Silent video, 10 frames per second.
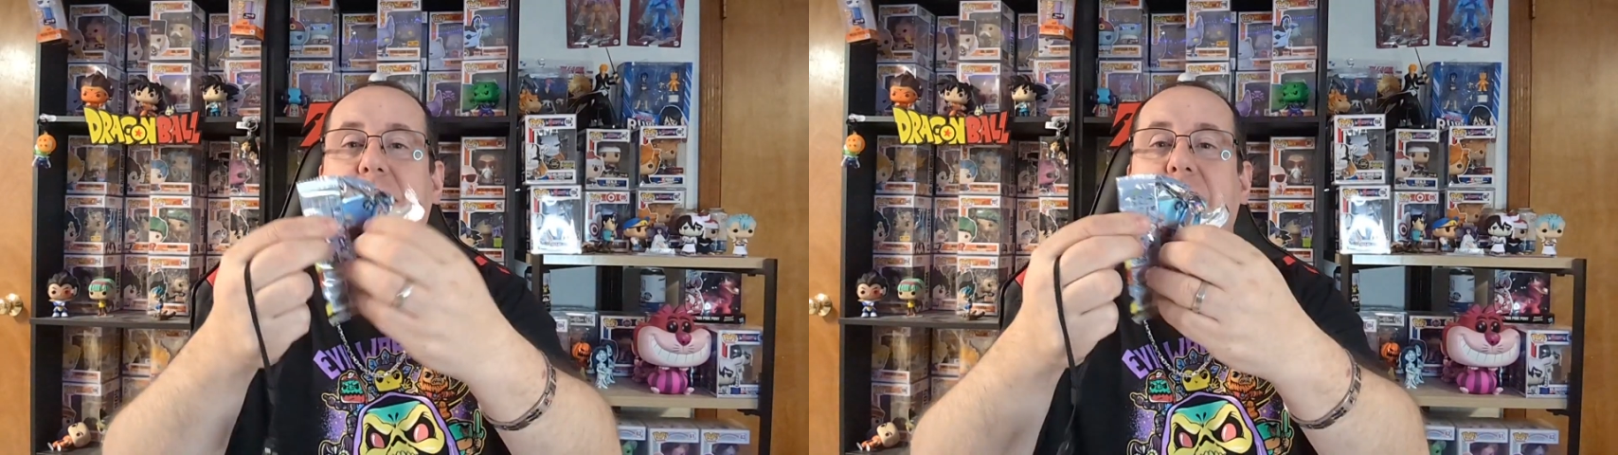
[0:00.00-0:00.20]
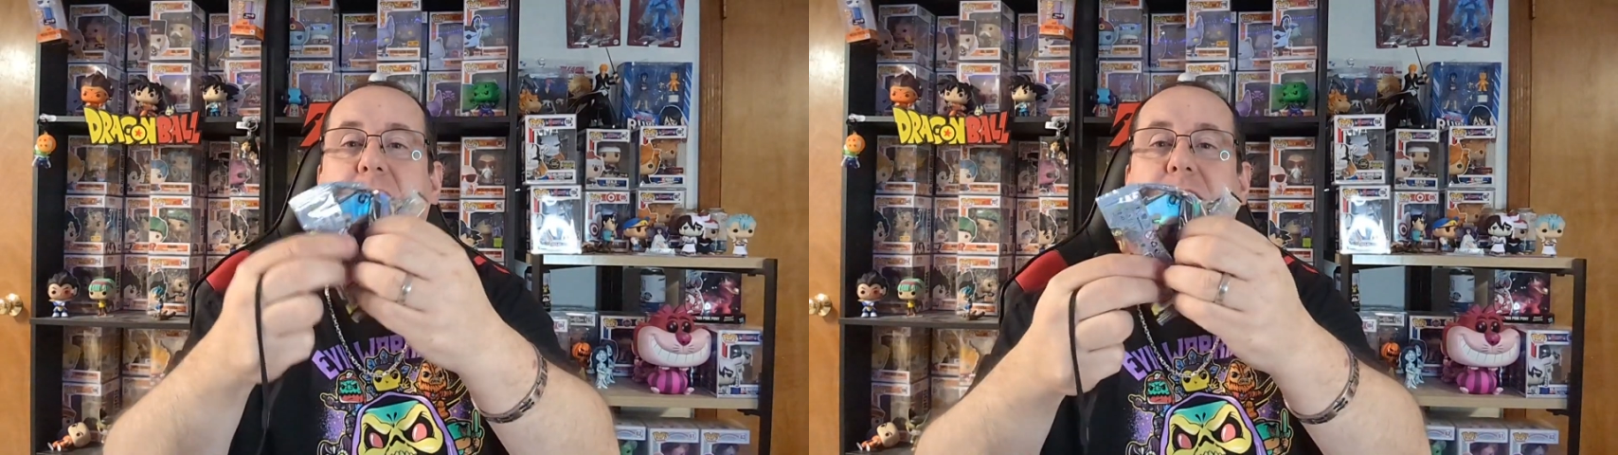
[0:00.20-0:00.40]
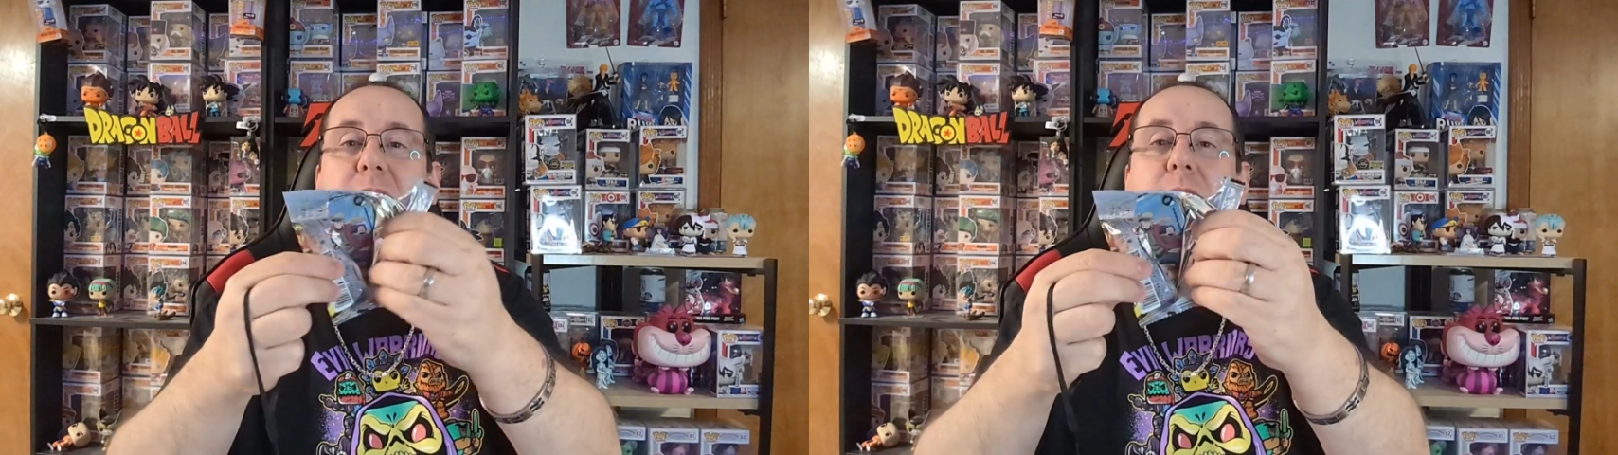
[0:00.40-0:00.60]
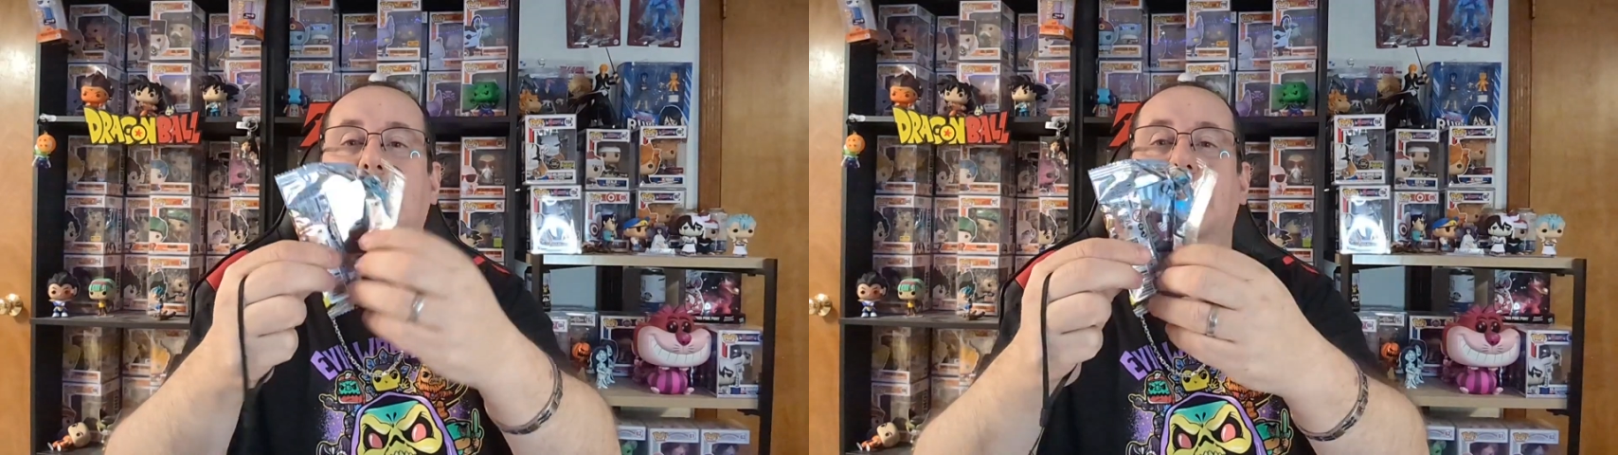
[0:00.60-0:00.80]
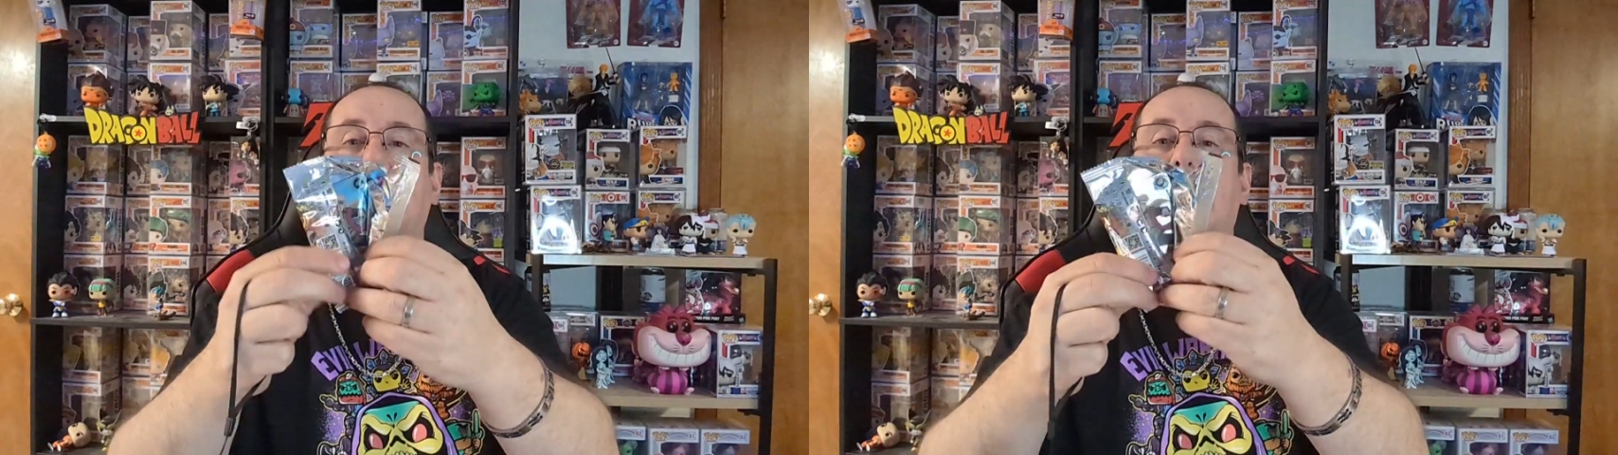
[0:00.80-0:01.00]
see these in
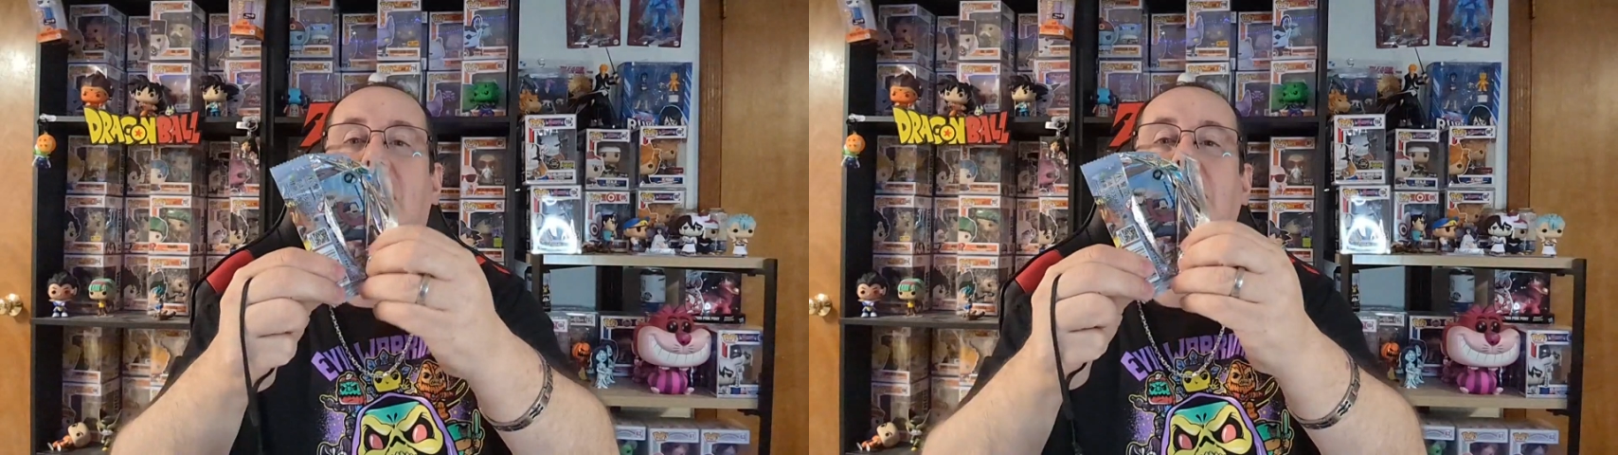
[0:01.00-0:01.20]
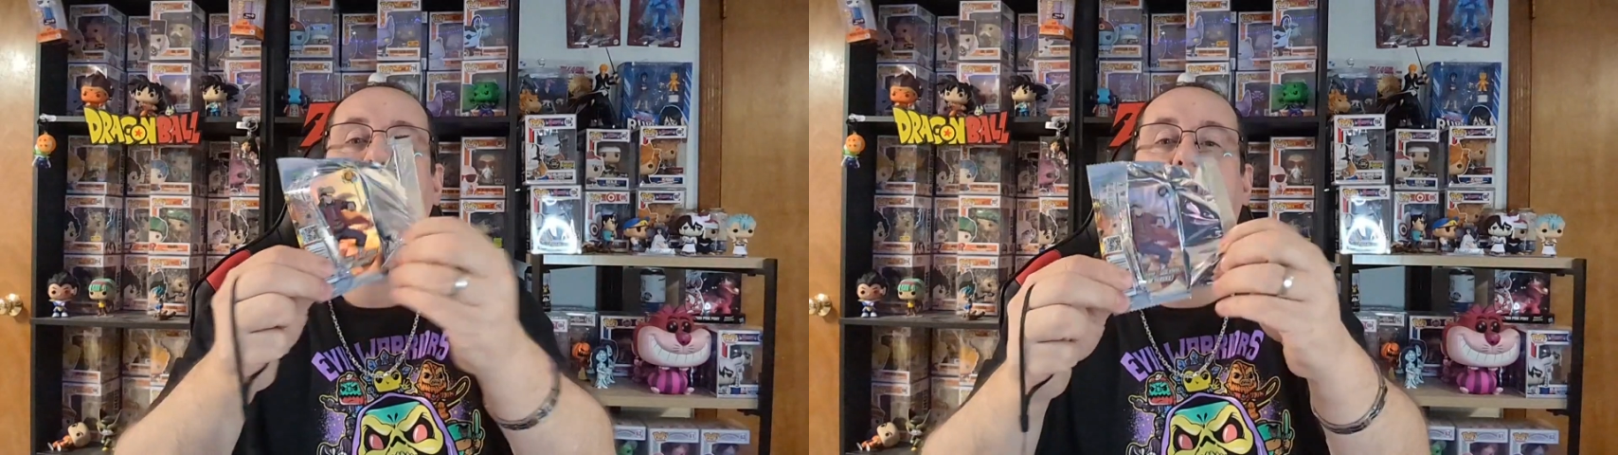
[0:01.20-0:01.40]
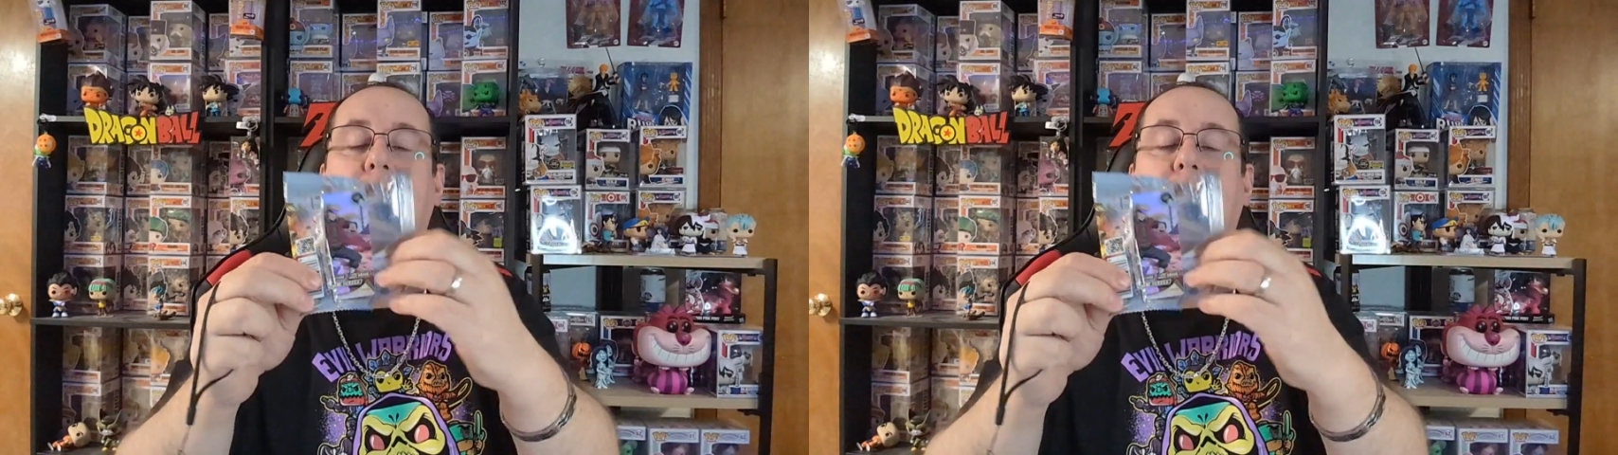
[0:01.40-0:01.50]
two cards.